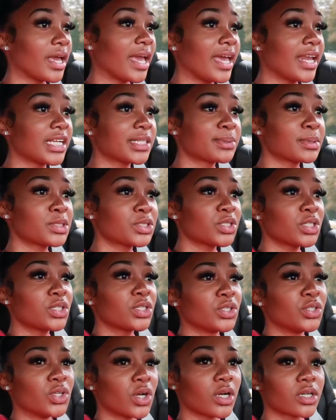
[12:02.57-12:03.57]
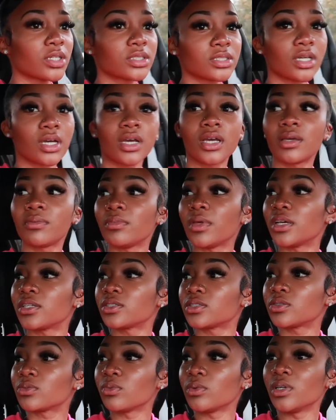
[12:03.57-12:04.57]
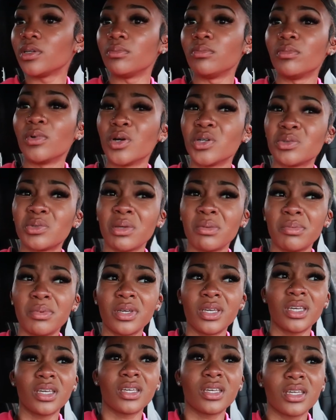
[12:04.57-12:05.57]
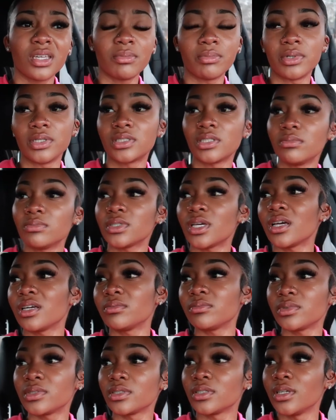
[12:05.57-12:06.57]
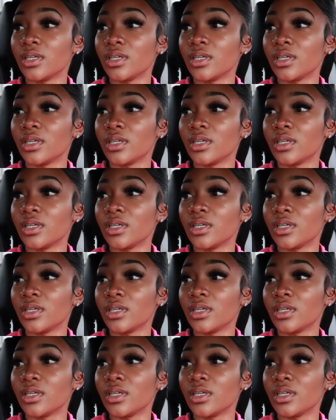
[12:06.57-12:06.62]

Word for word: and especially in the dark time that's when most people get hit but sometimes